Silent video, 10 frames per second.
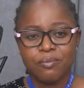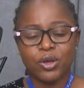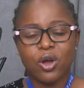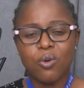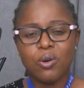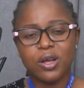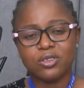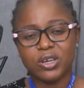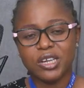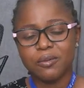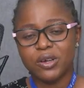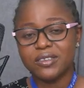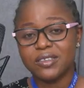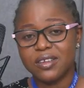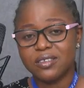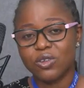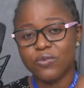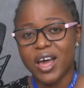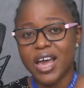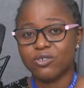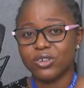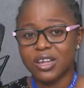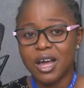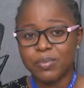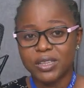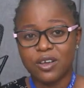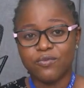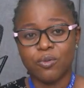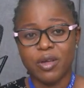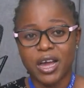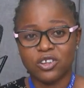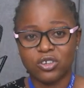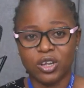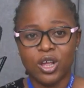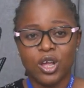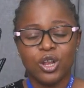because when we are talking about synthesis of hydroxyapatite from eggshell,